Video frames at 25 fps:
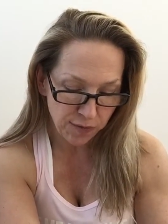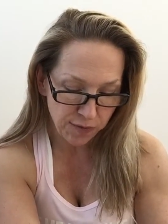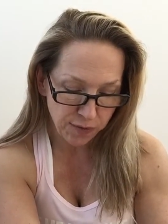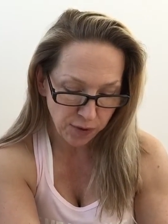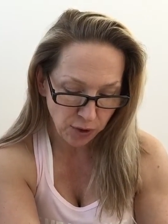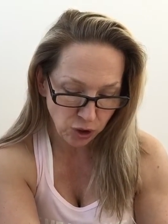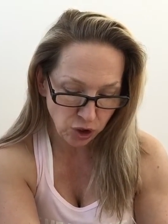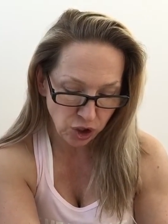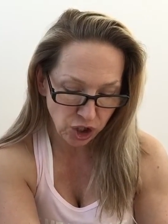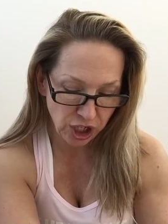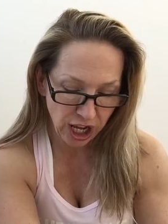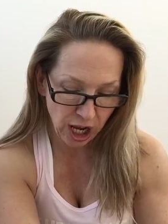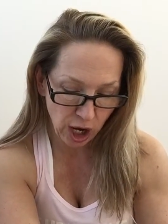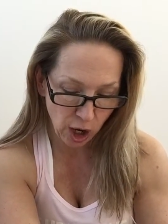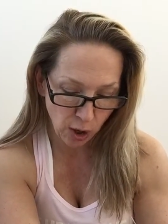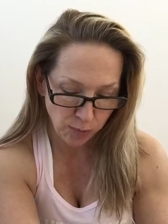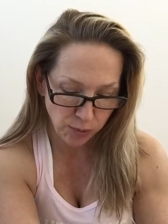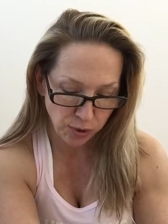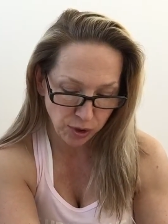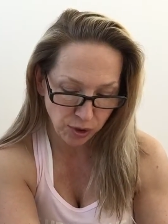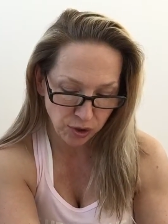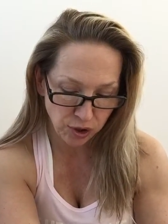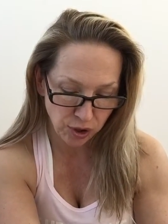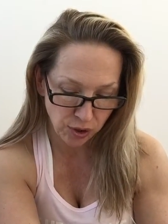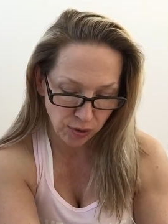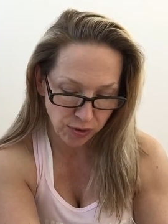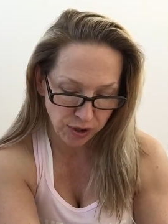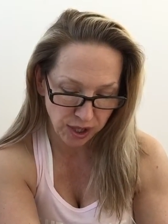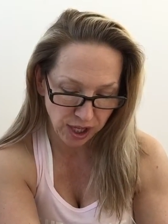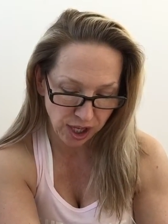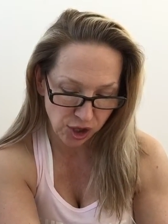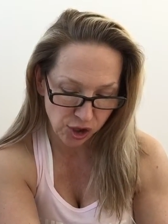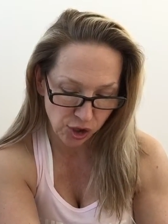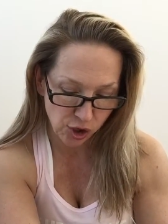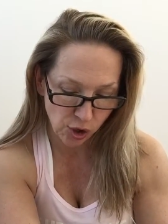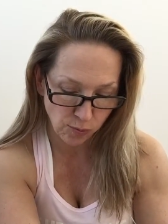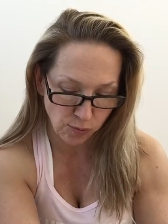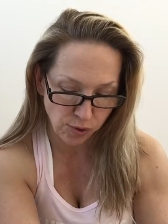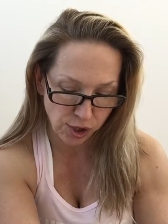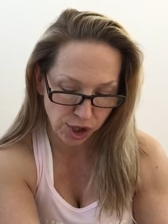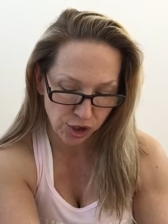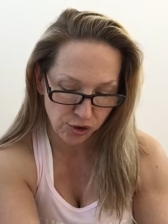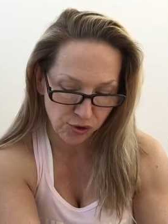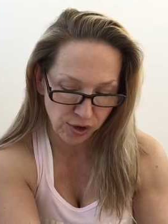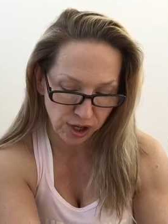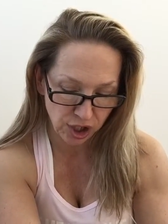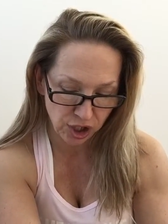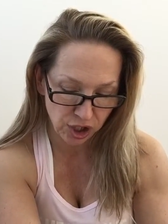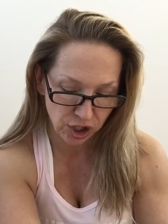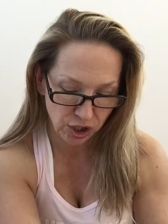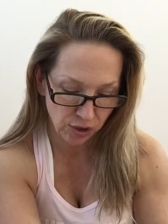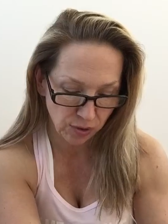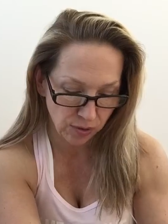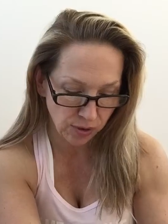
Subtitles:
Food should help you do things, not restrict